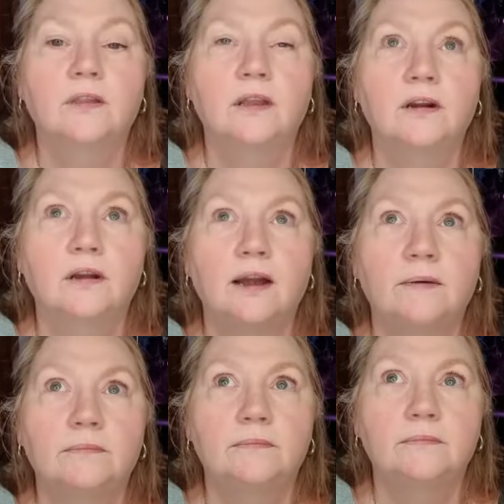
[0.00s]
And look
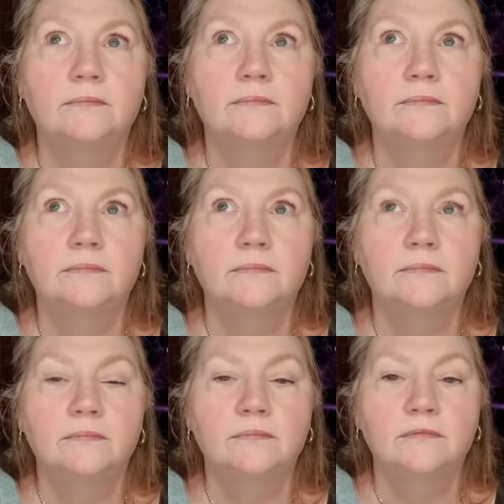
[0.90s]
up.
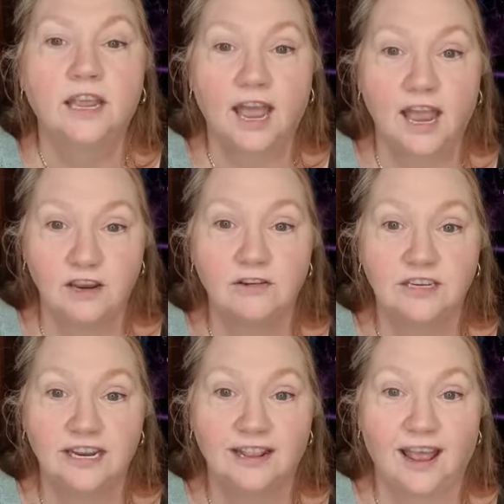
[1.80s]
Can you
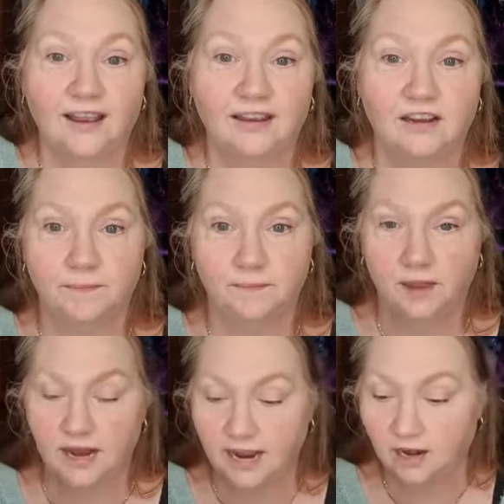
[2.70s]
see that?
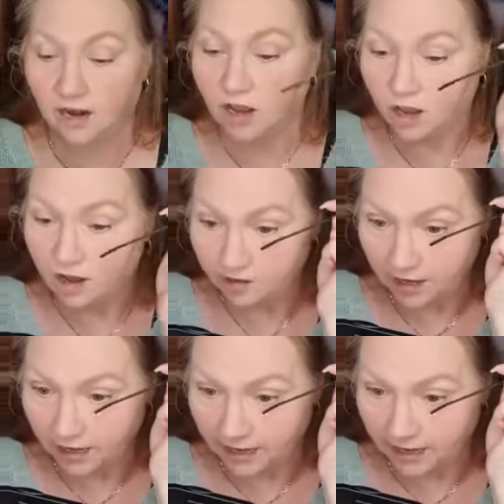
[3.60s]
And then the